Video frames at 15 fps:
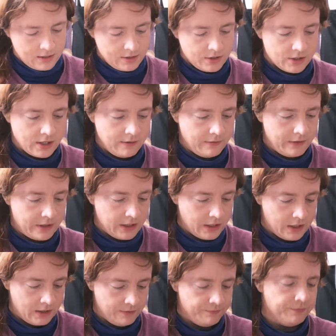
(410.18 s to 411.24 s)
Let's give it
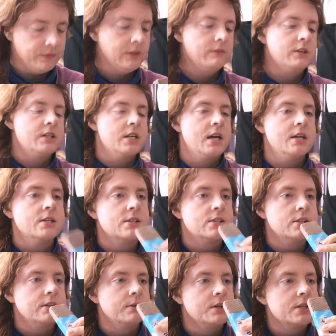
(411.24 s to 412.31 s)
a give it a
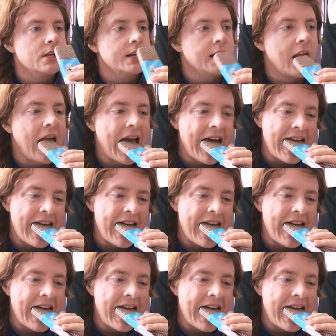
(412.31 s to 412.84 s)
taste, see what it's like.